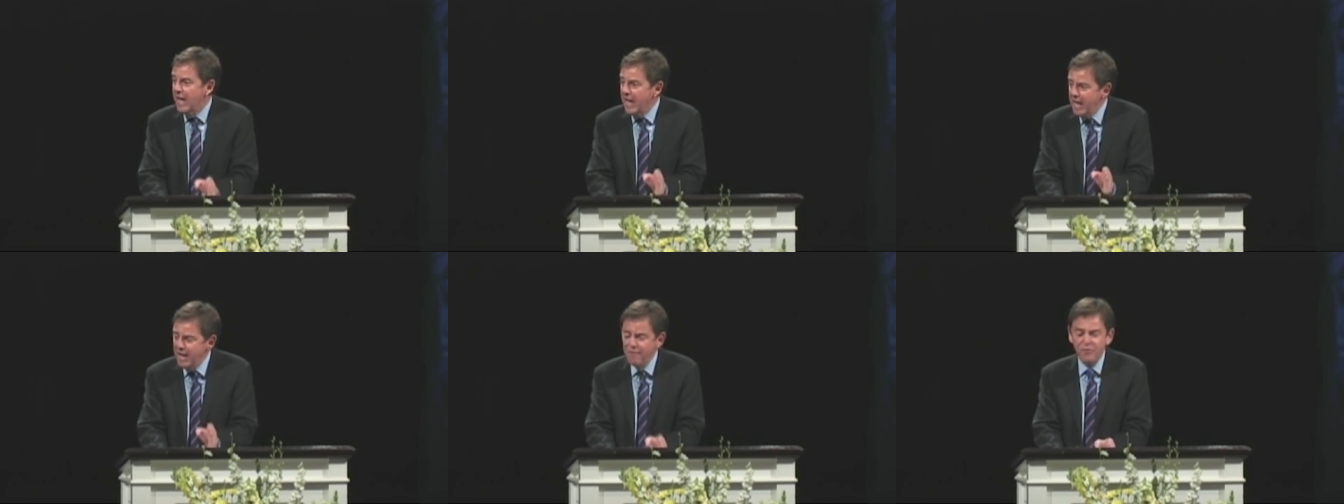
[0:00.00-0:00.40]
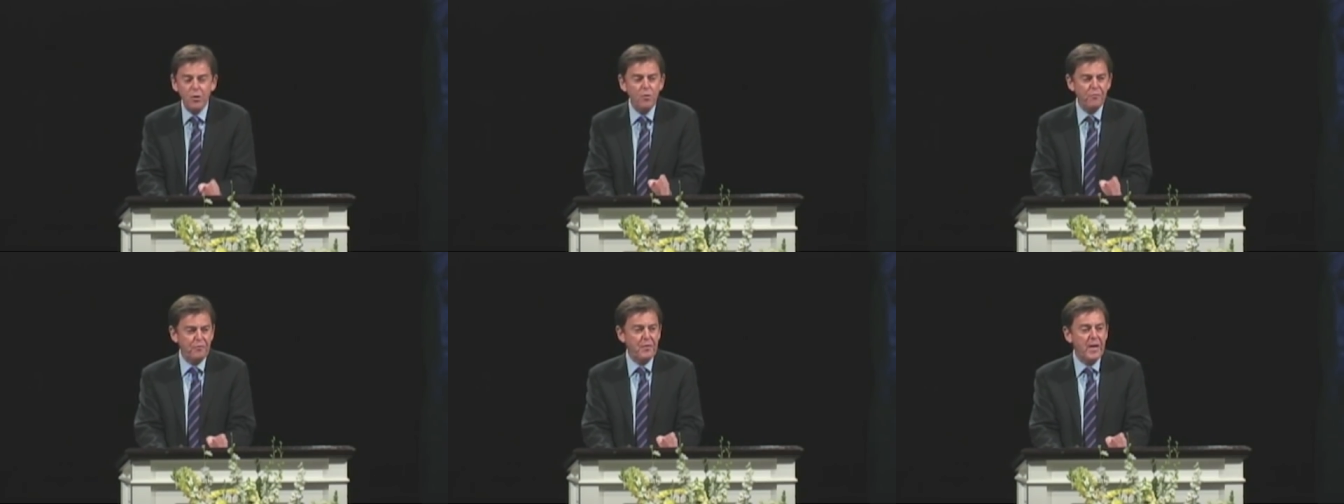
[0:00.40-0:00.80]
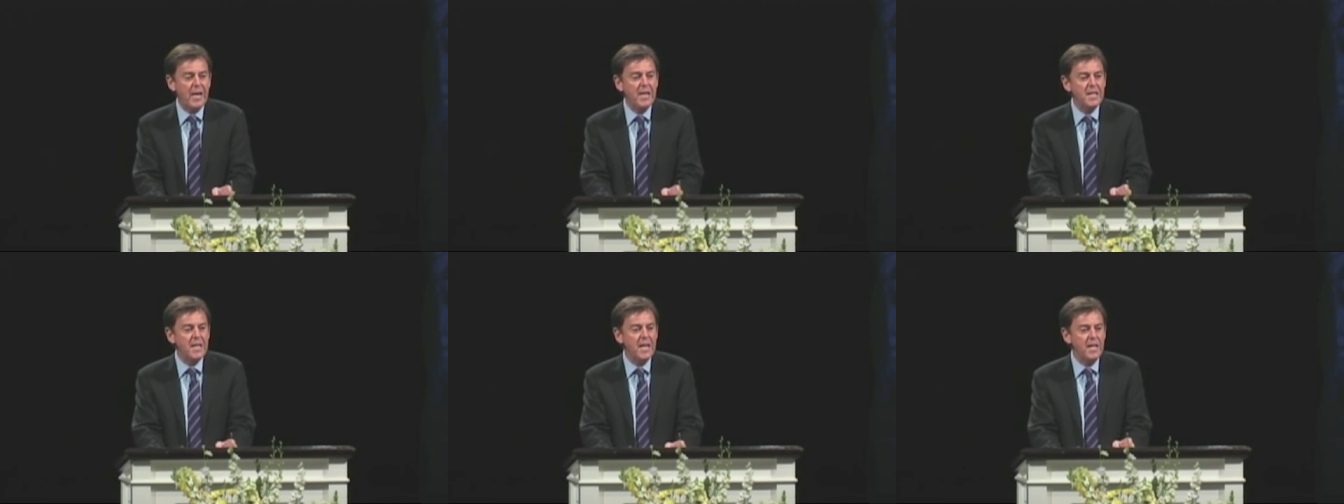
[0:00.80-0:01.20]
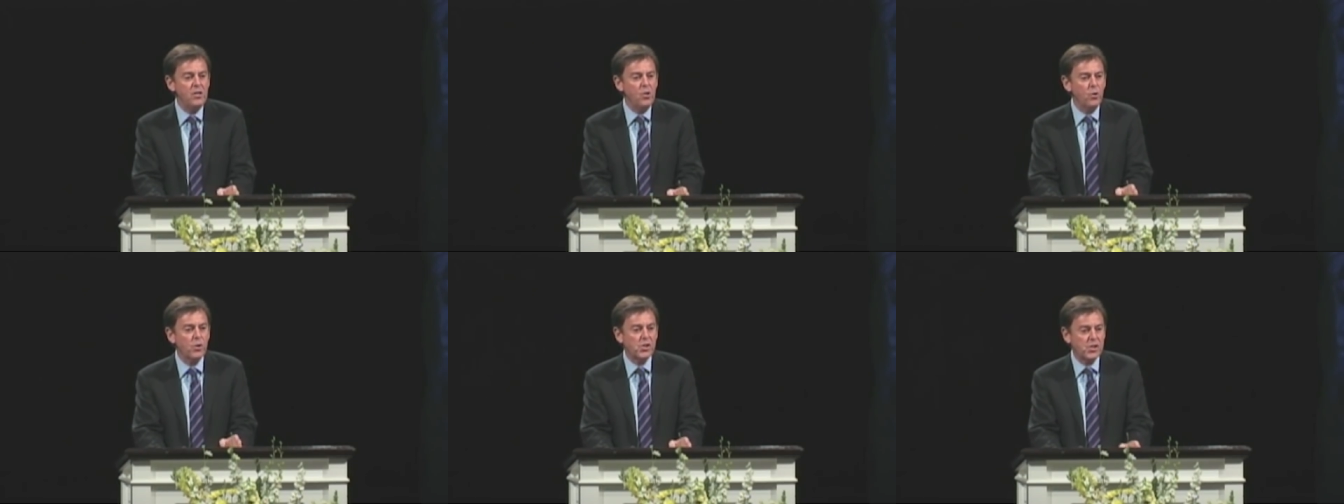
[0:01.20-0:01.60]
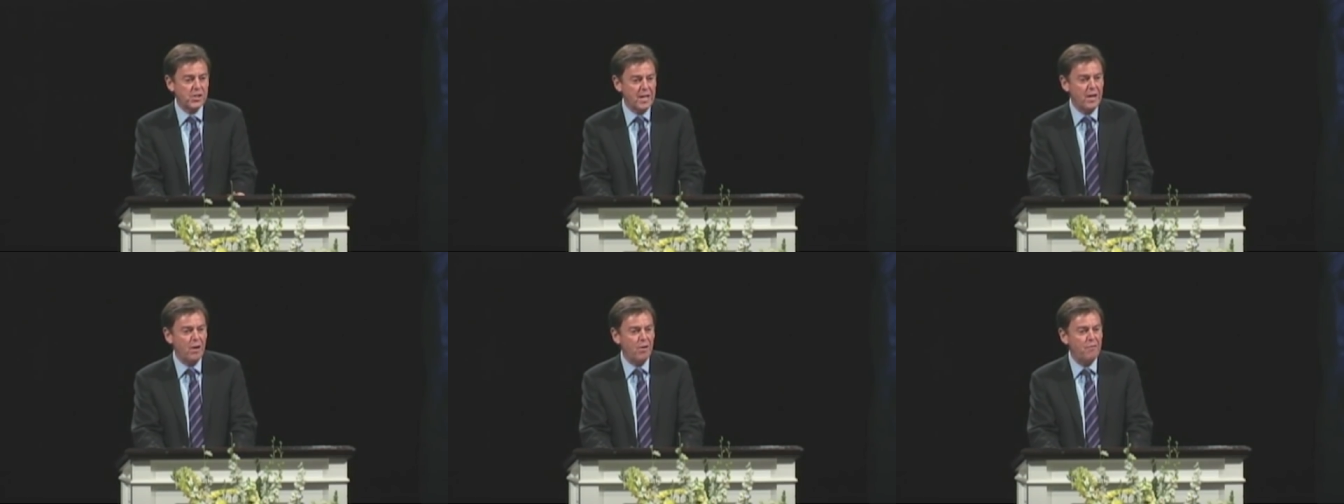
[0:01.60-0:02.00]
if you find in
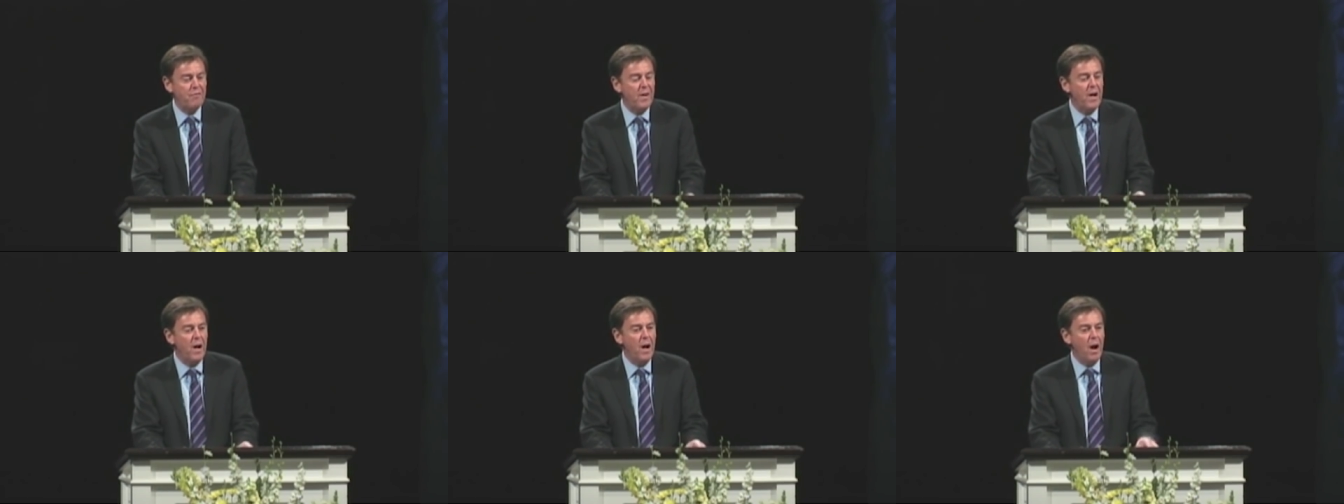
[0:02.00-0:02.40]
yourself